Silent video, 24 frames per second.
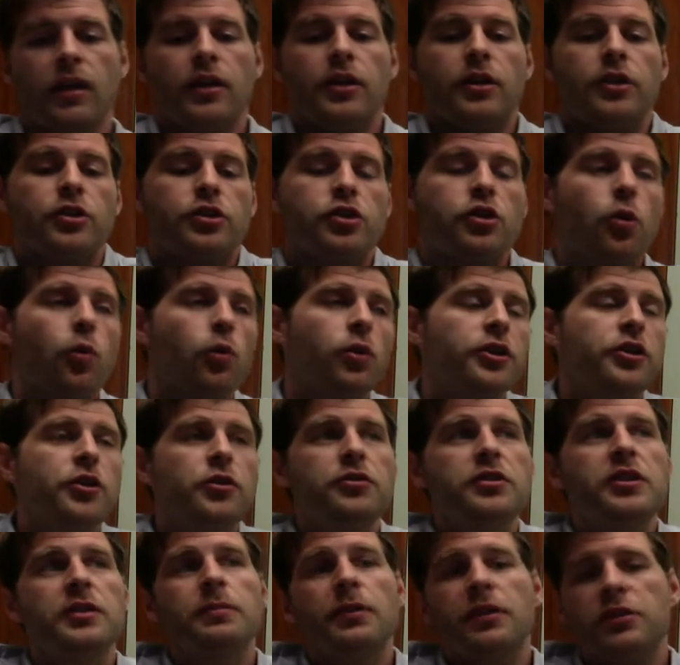So we're
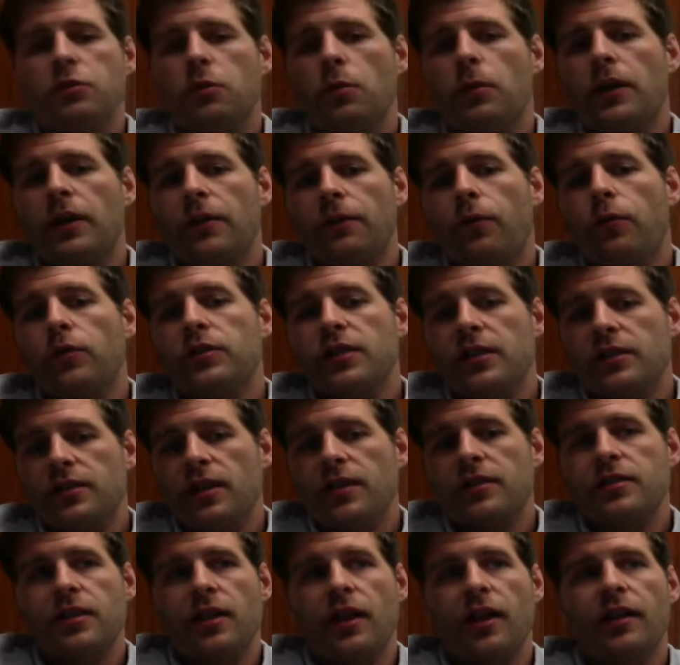using visual metaphors, as I
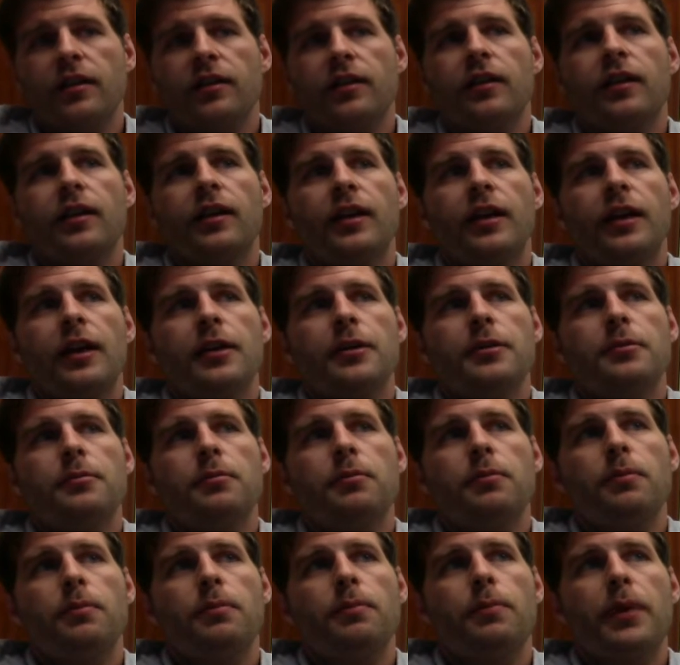said,
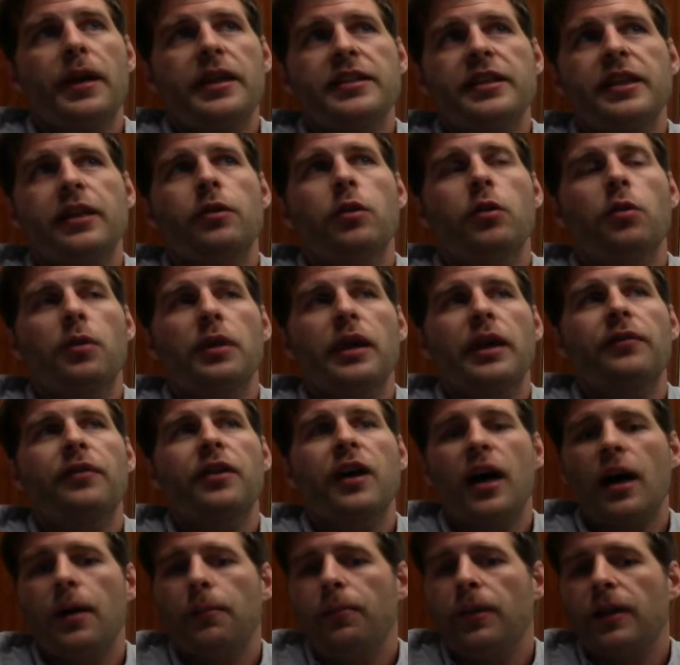basically when we have
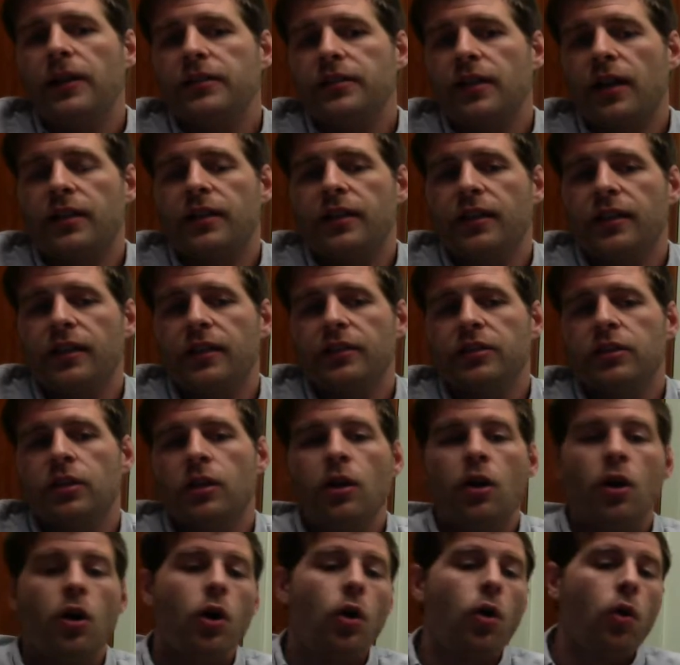complex ideas
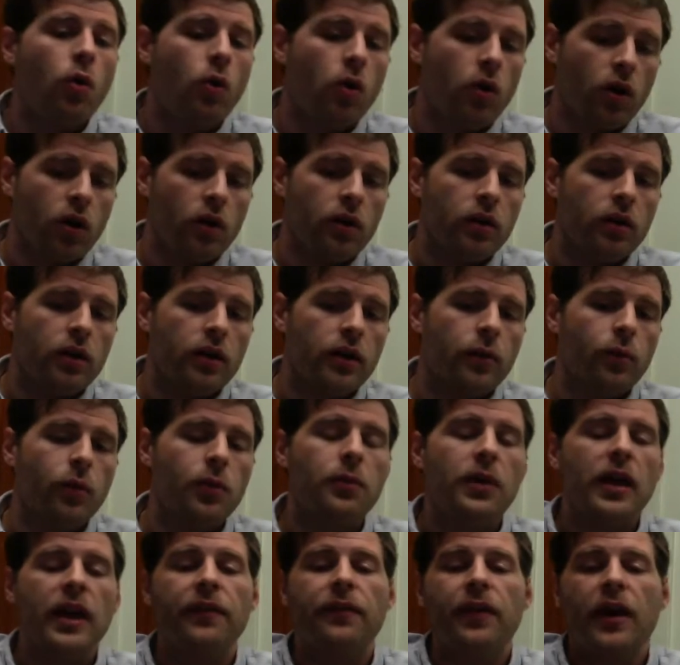or when
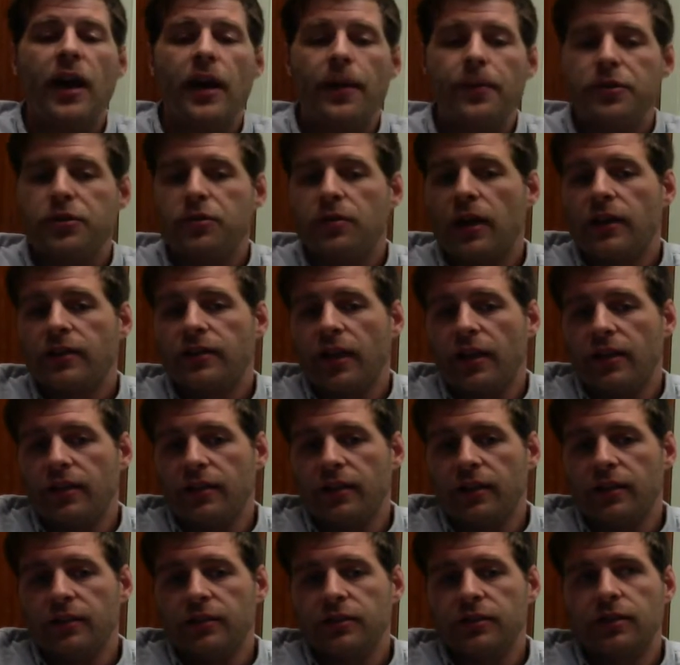we have abstract
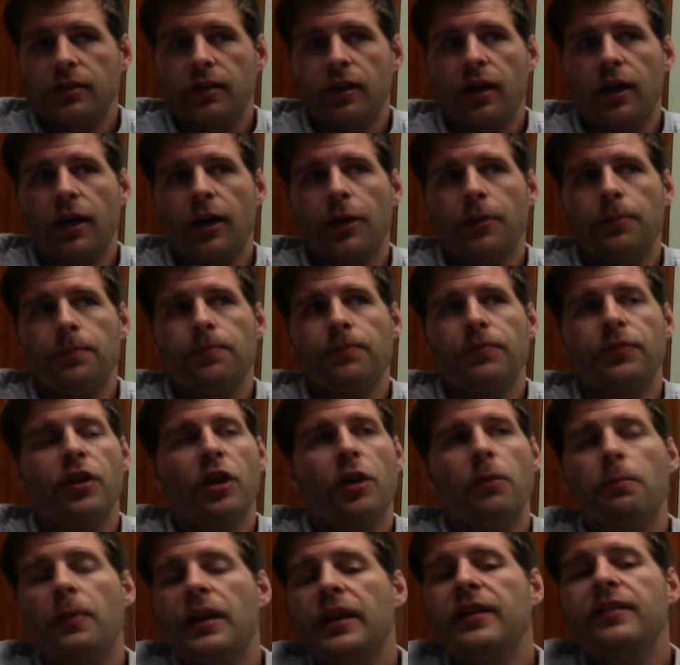ideas. There are
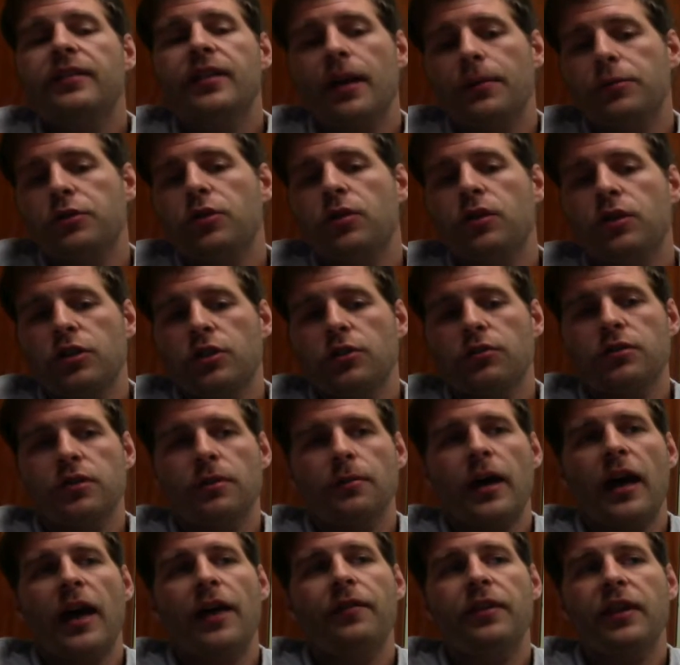many times you can use them.
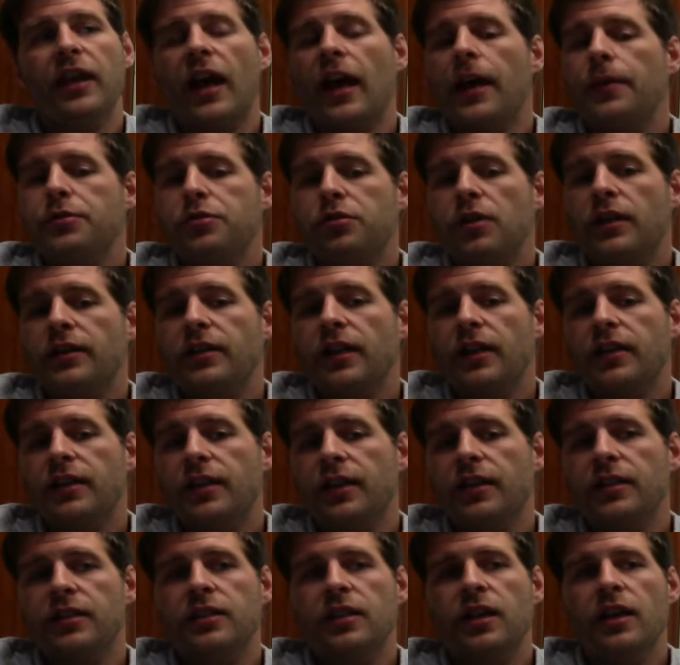Having abstract
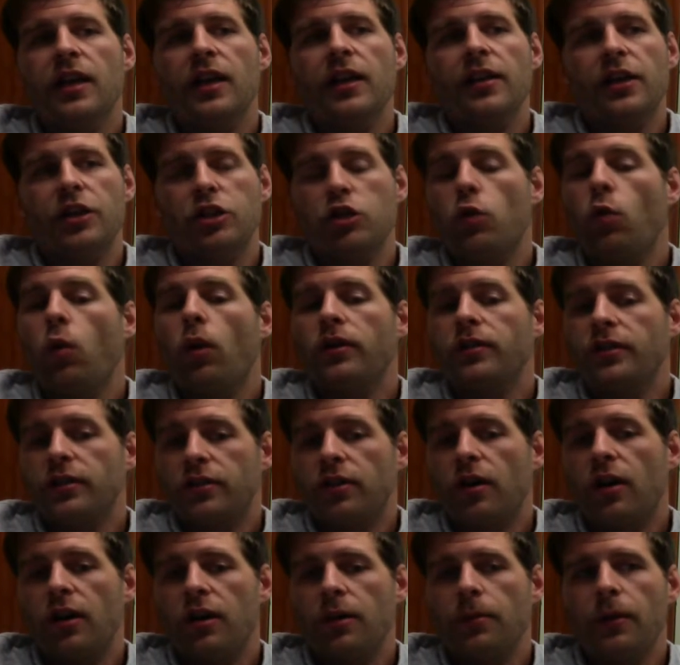ideas that you want to
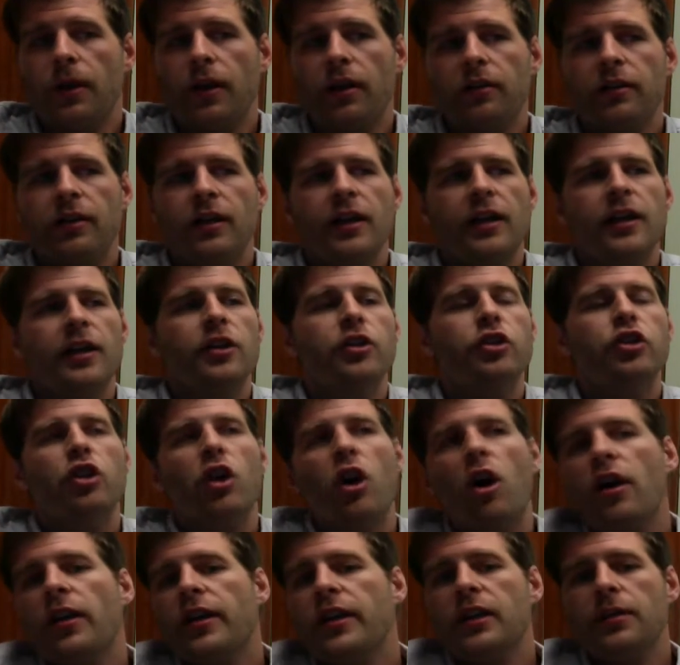talk about,
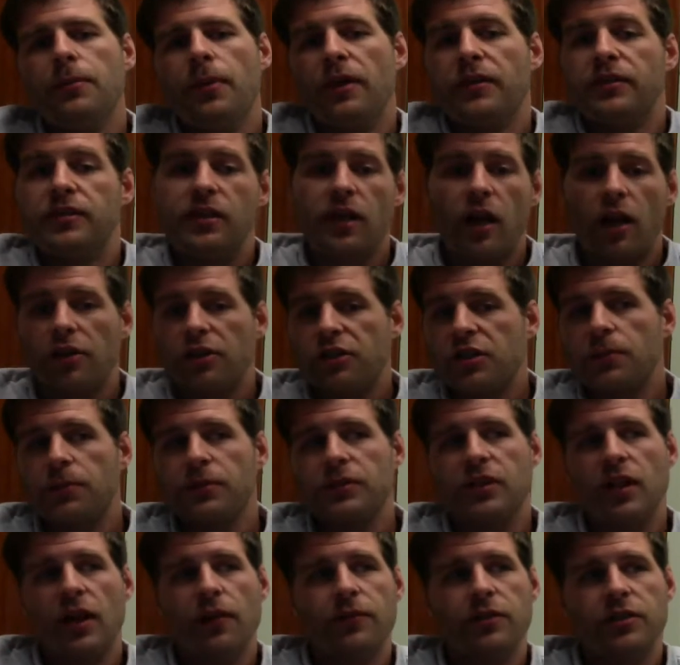talking about scholarship as
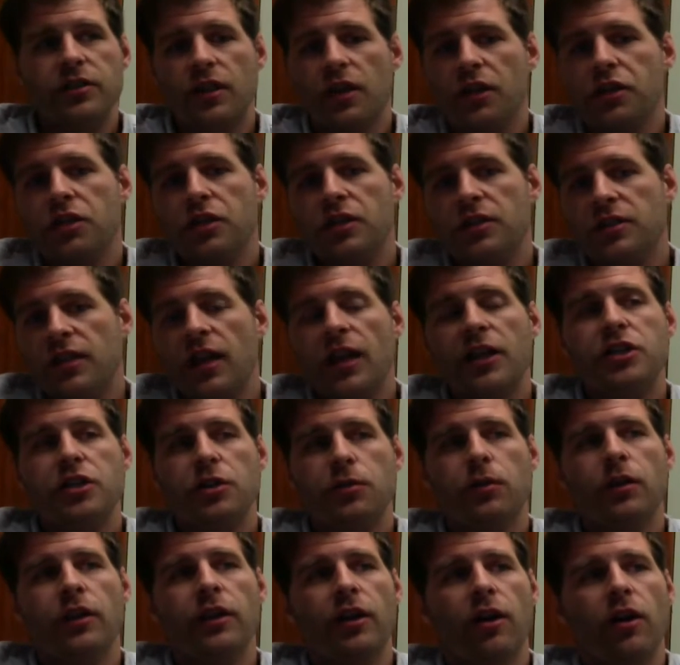conversation is actually
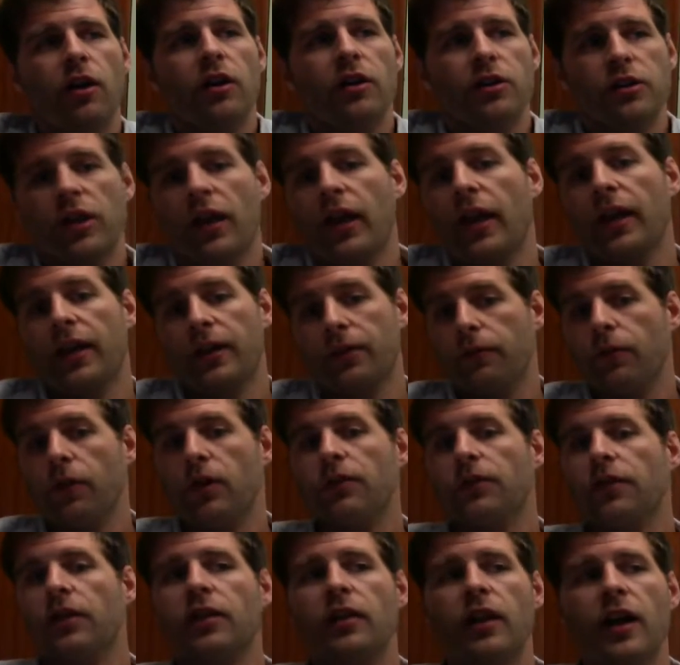really hard, like in front of
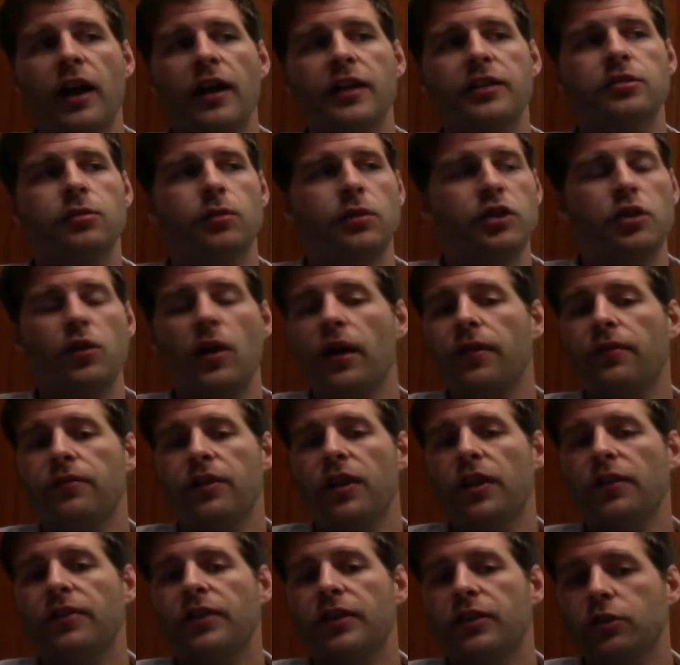the class, when you have
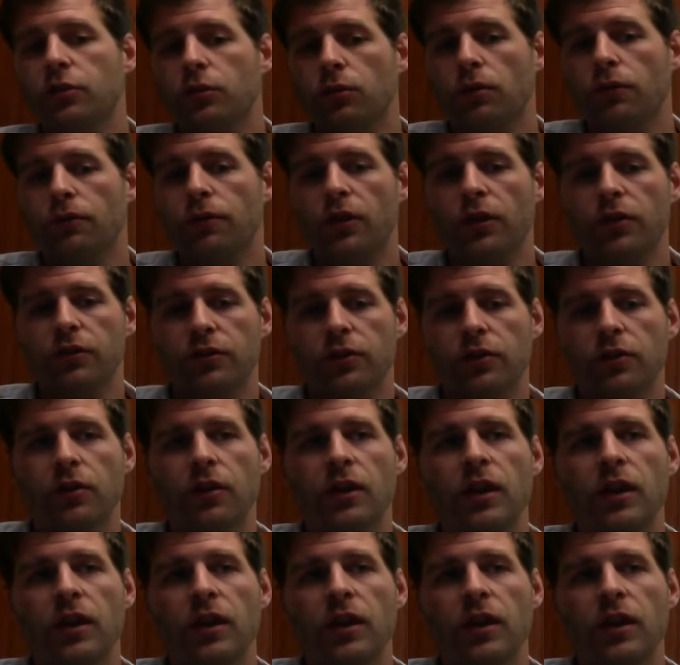nothing to refer to.